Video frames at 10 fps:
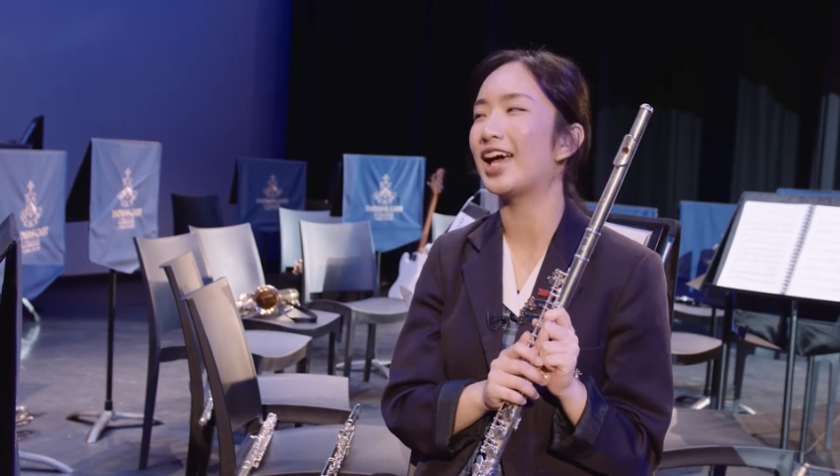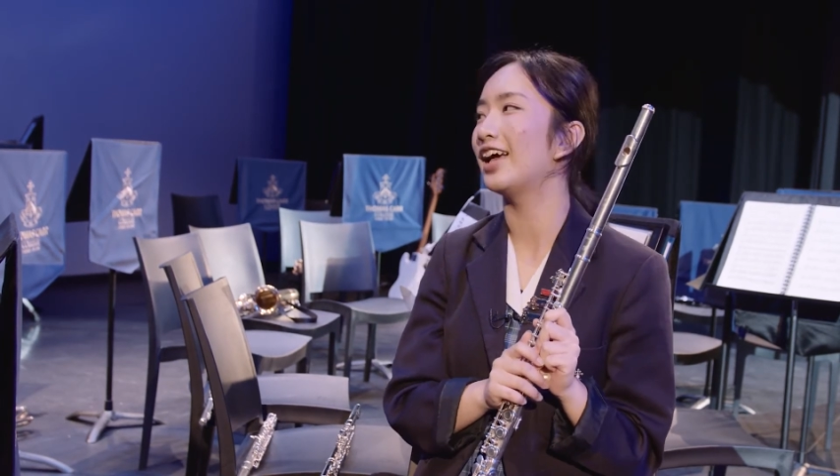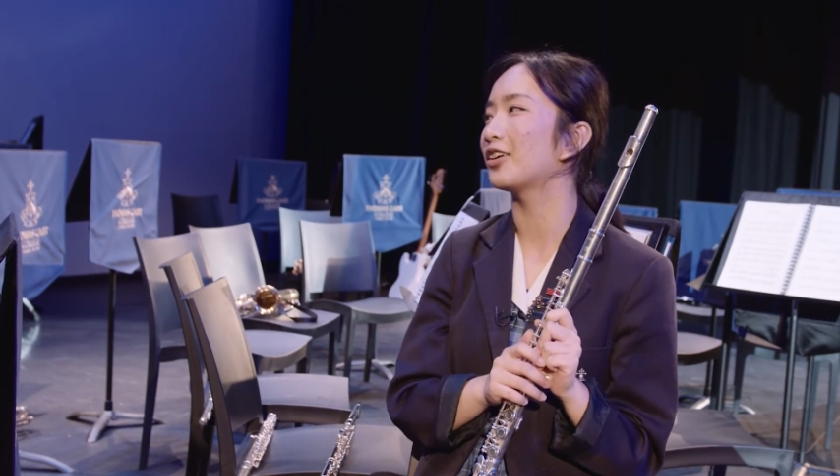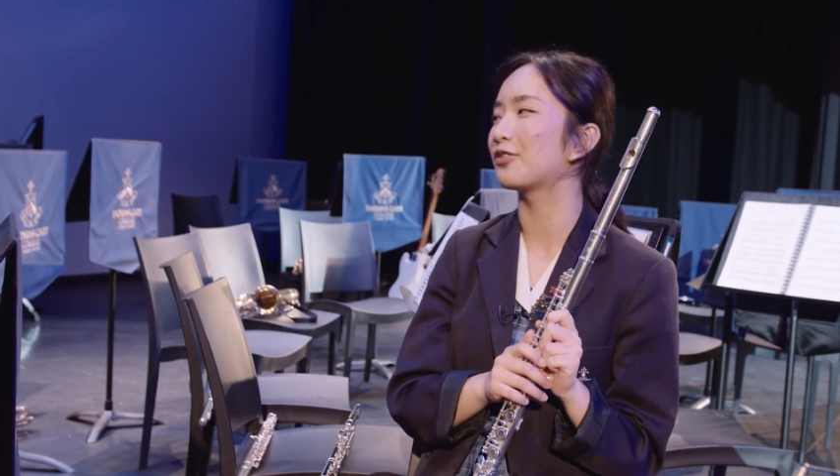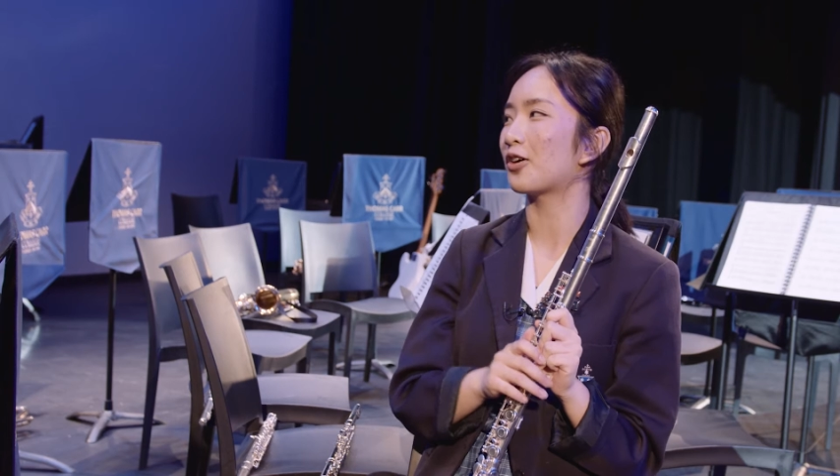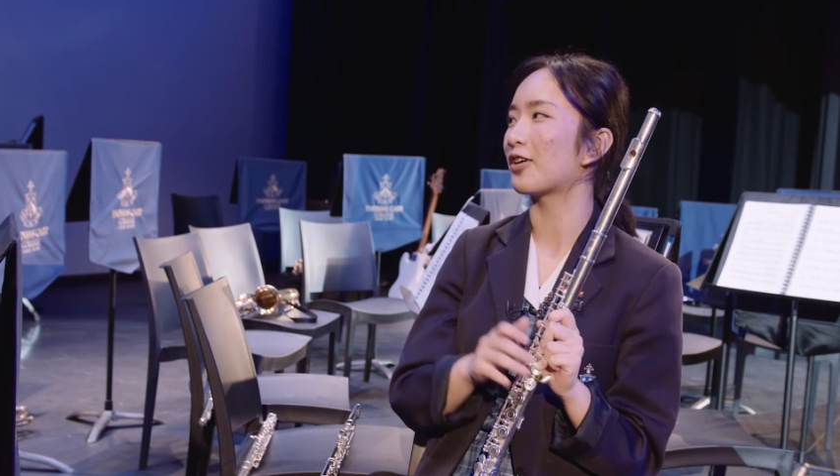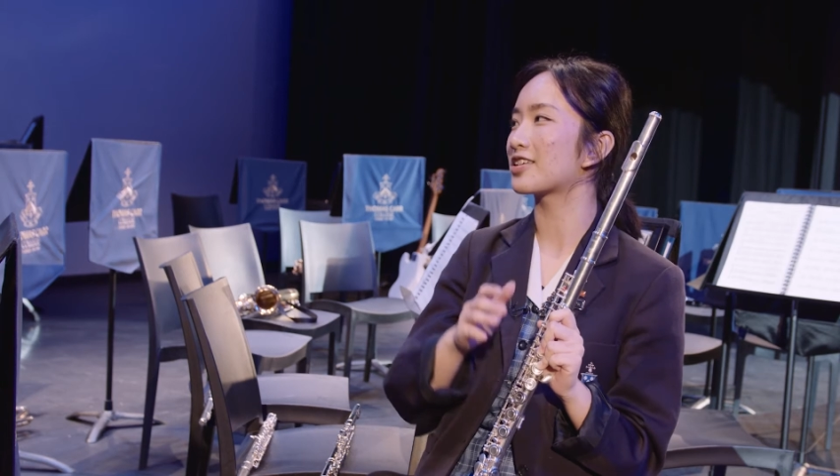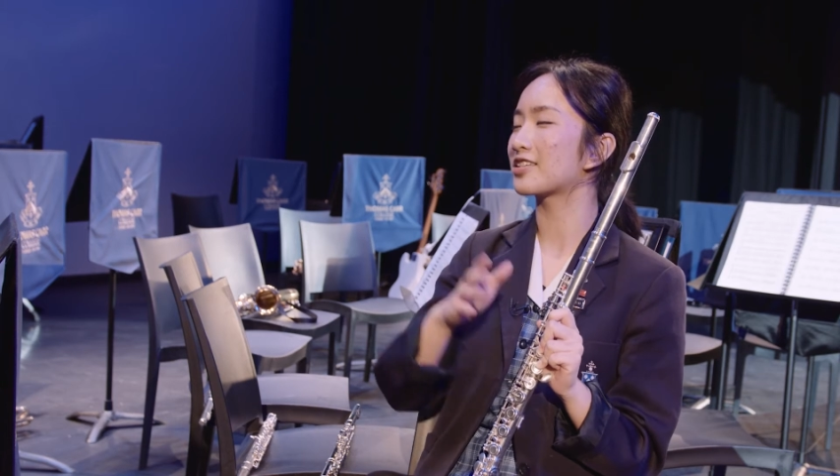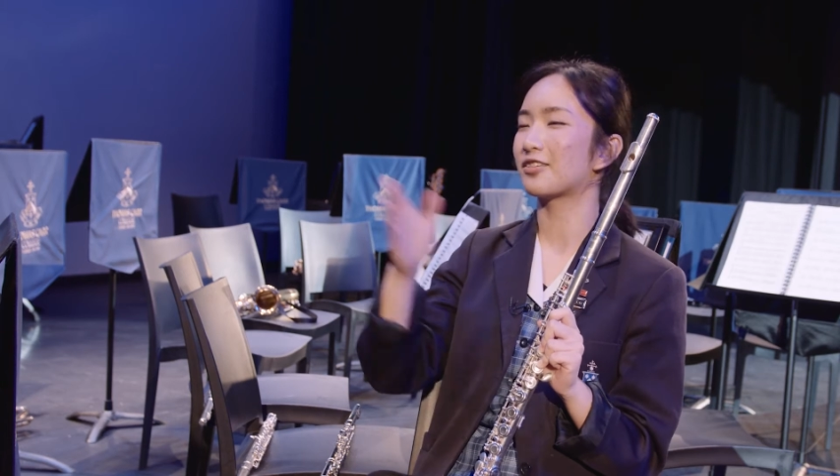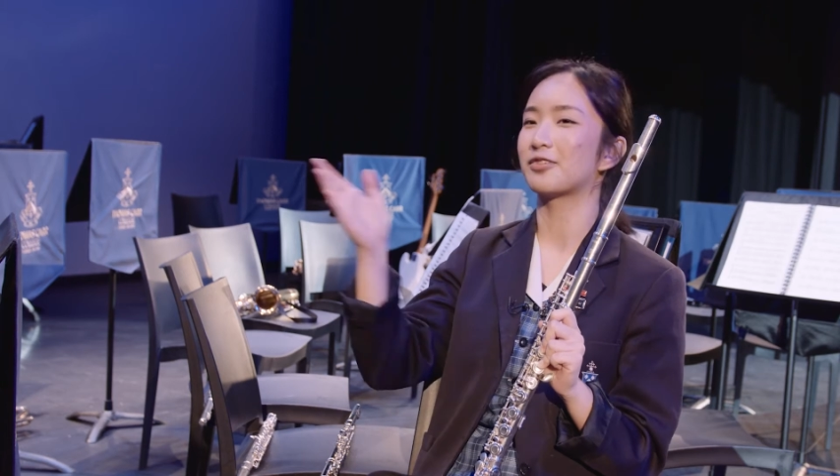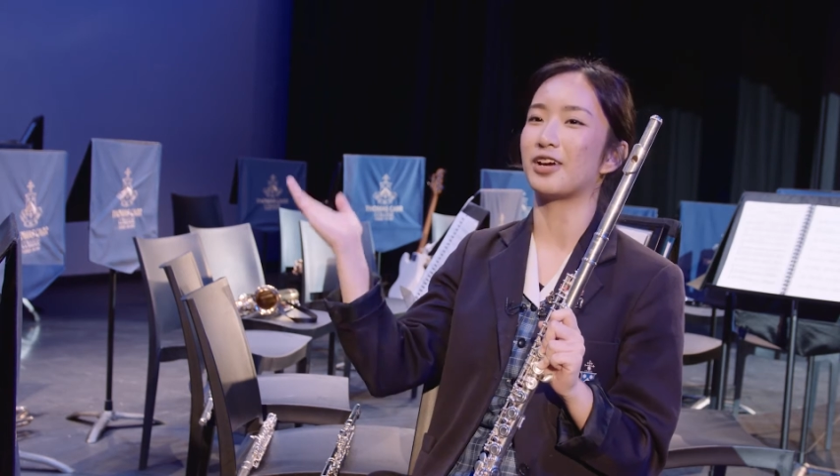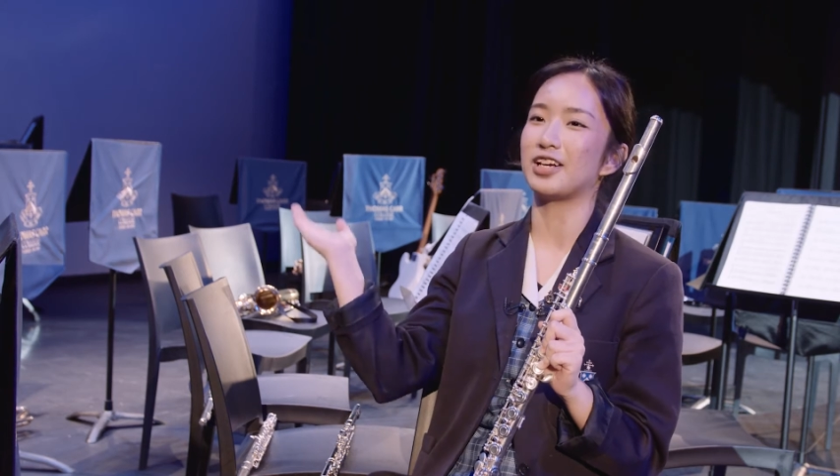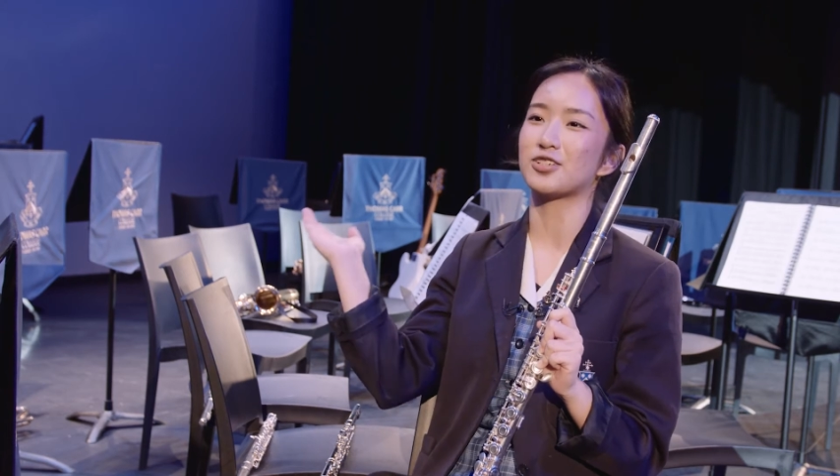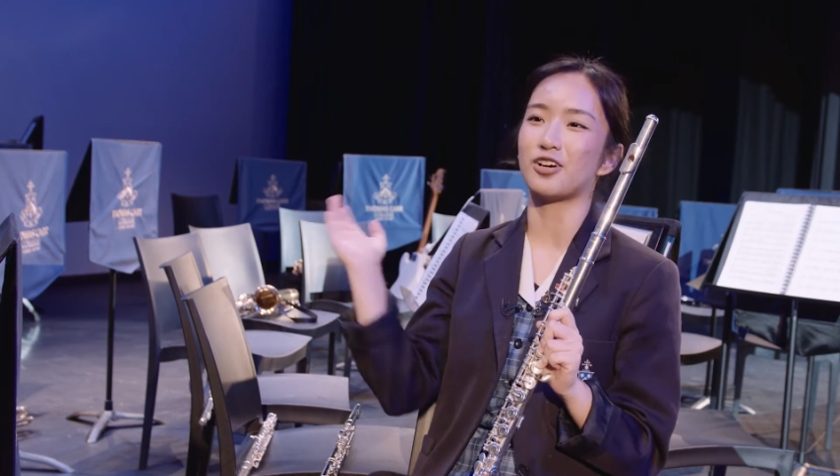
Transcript: and of course the range